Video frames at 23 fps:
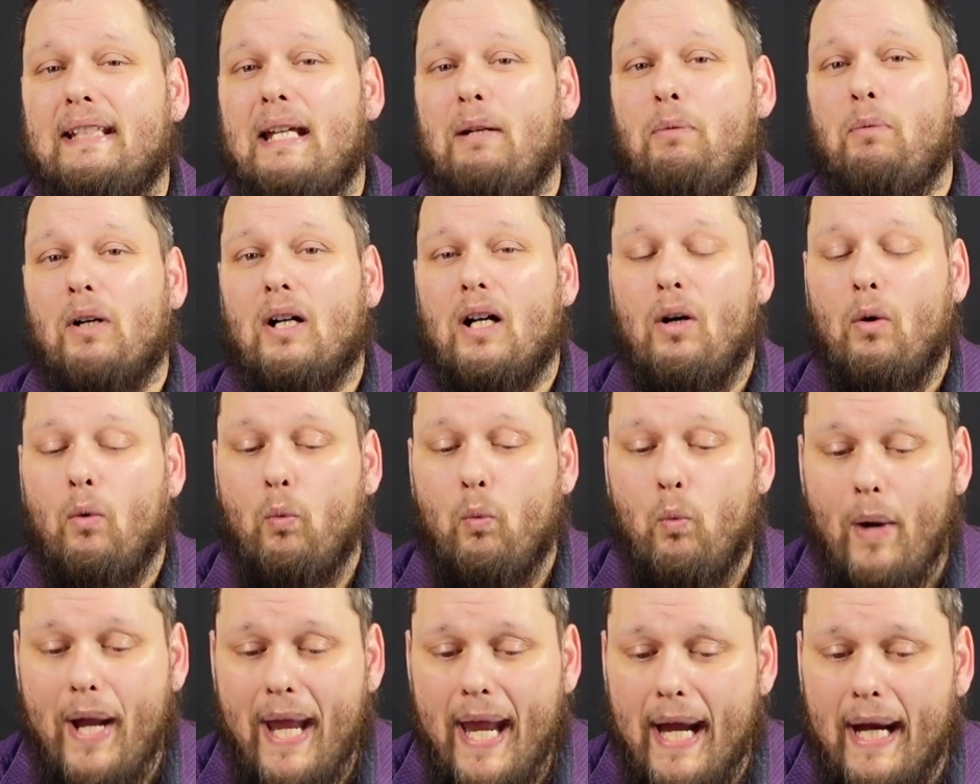they were
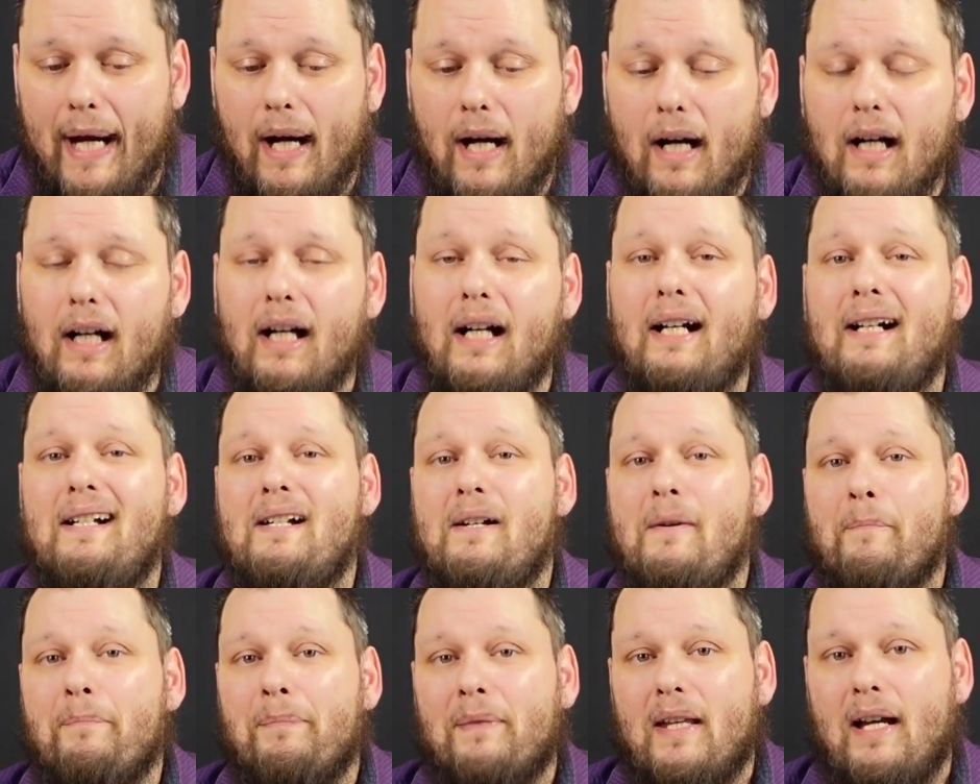aware
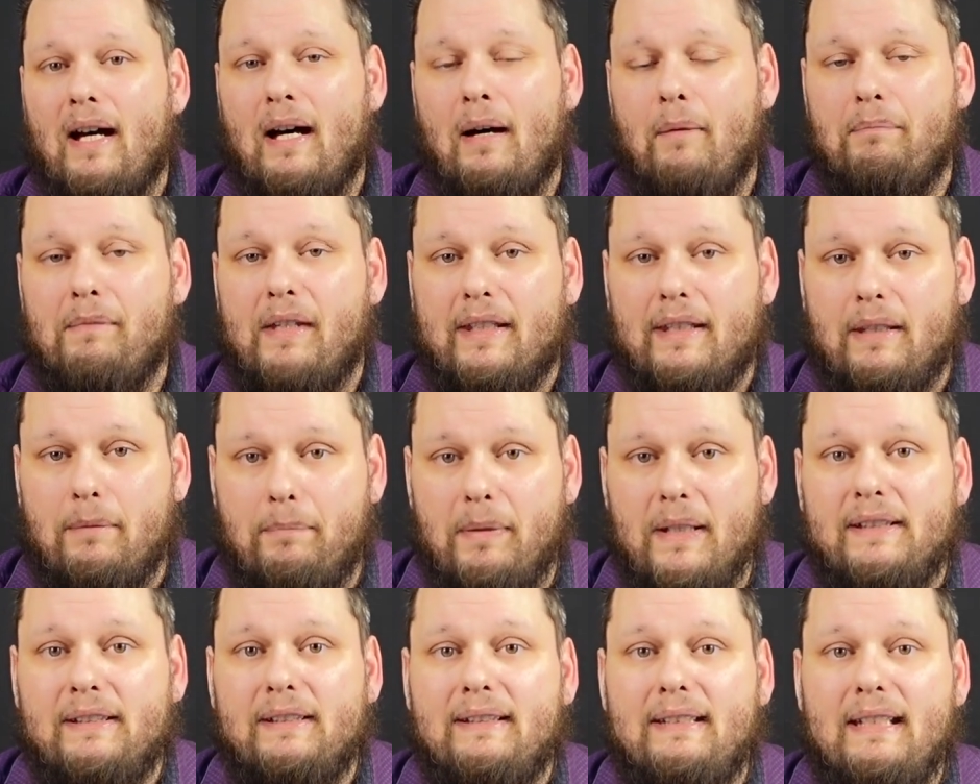that the
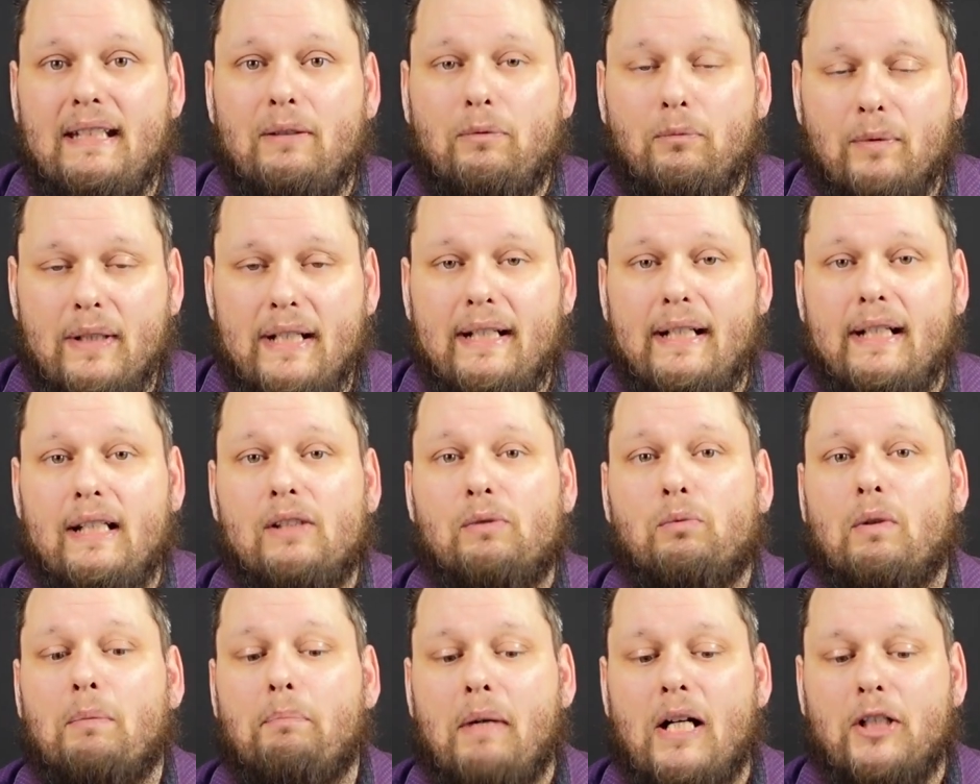Byzantine
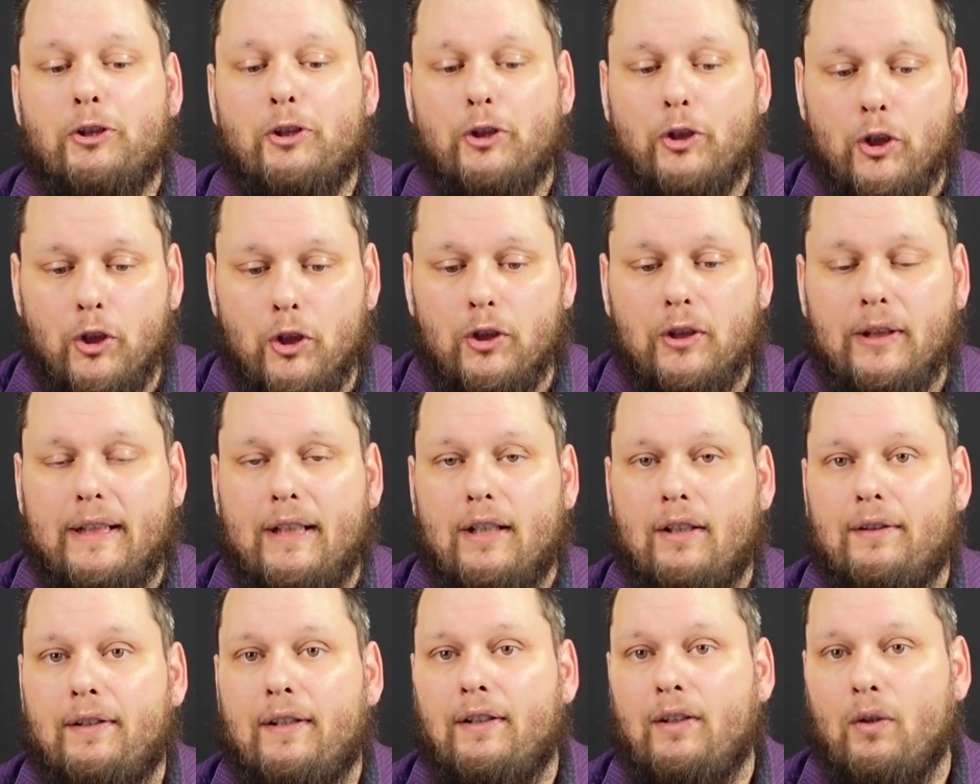readings were much
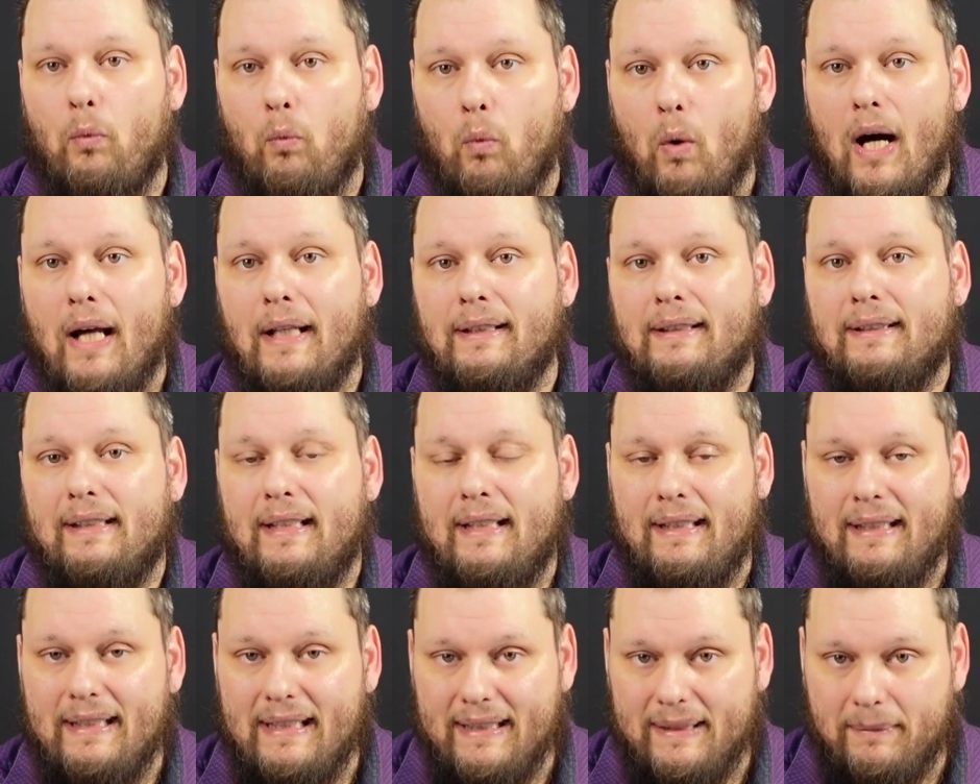earlier than the ones
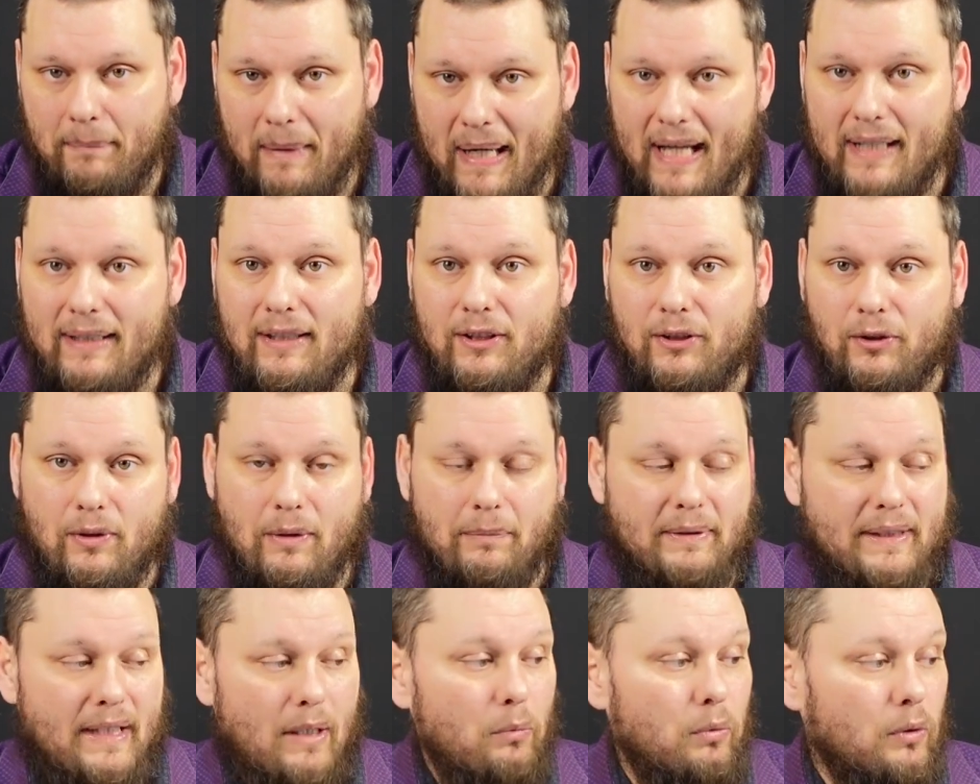in these
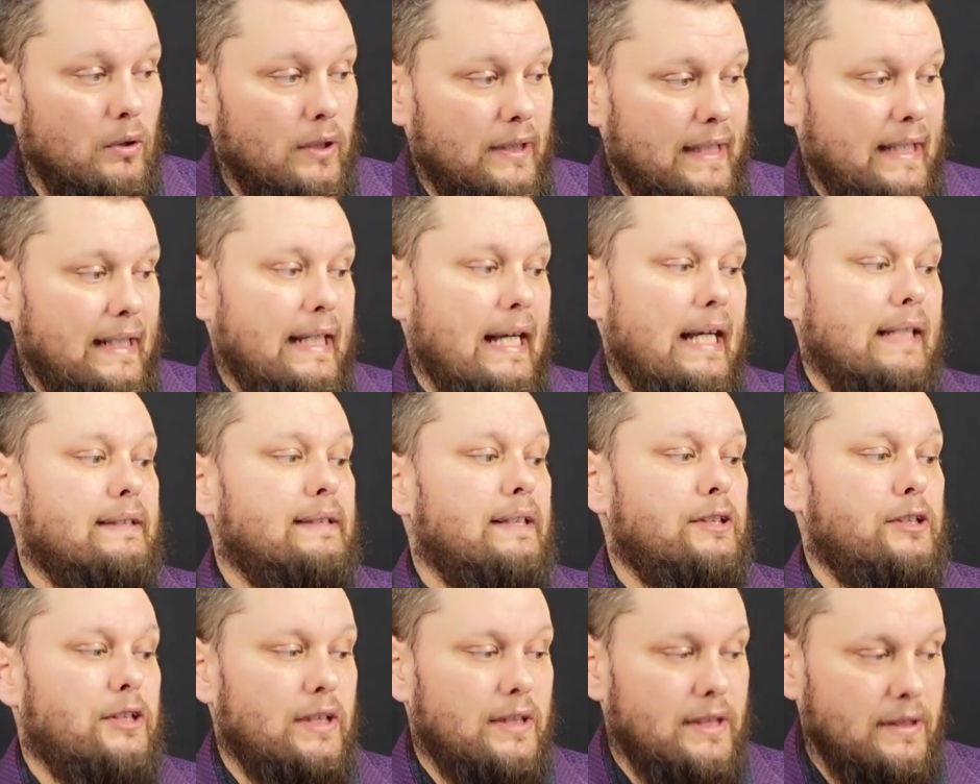manuscripts that we're looking at,
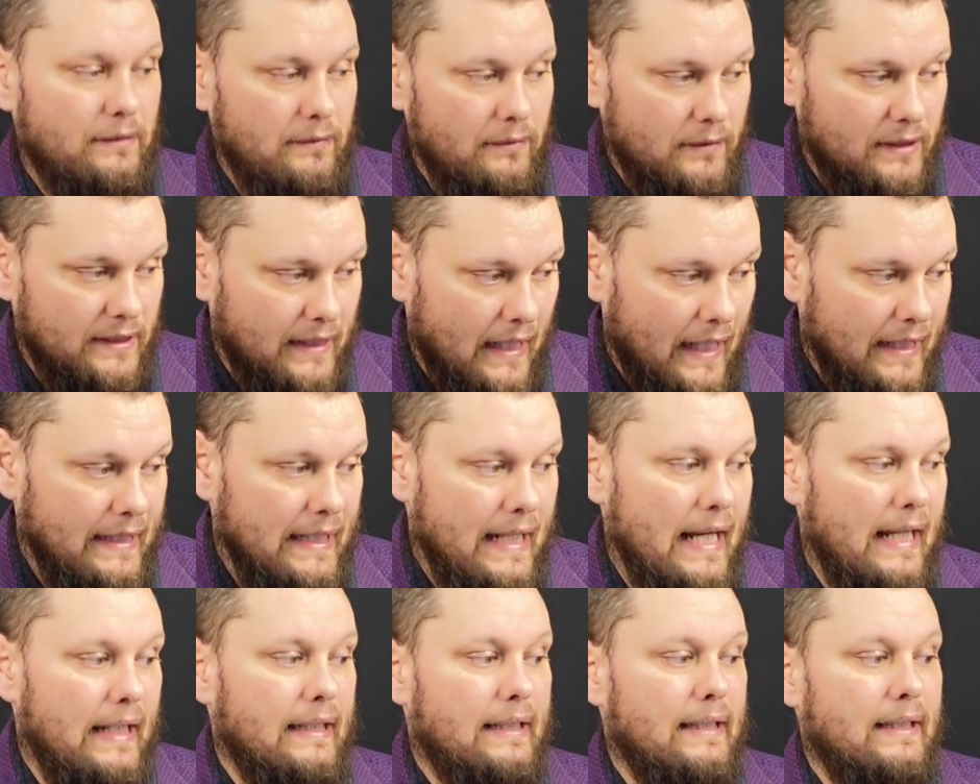such as
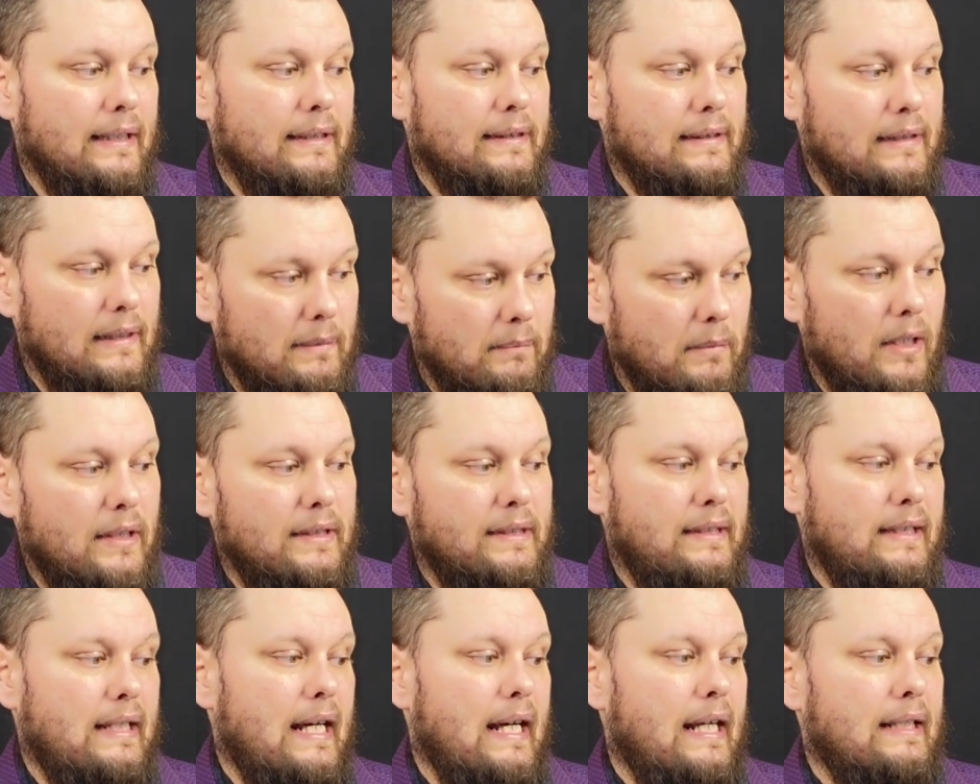Sinaiticus,
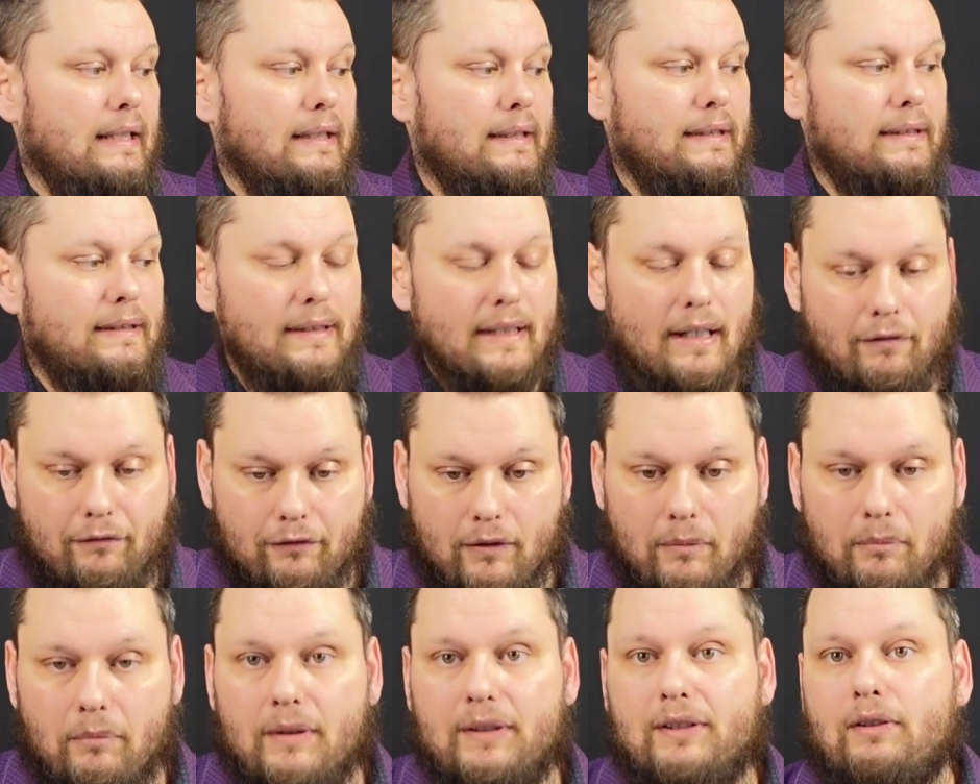Clermontianus,
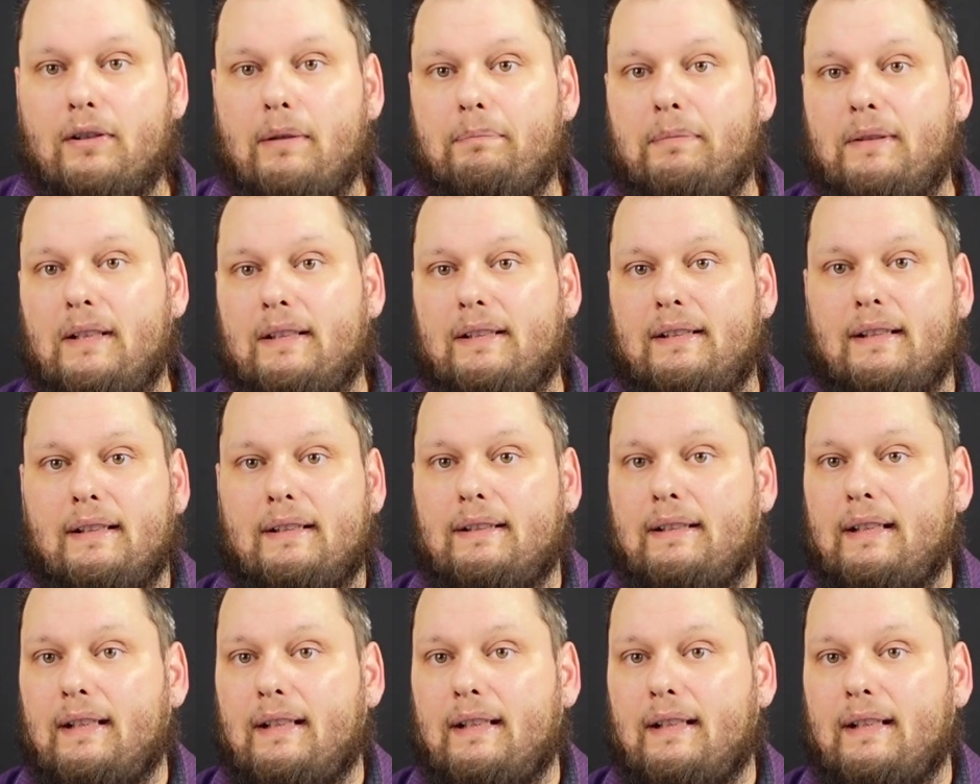Manuscripts,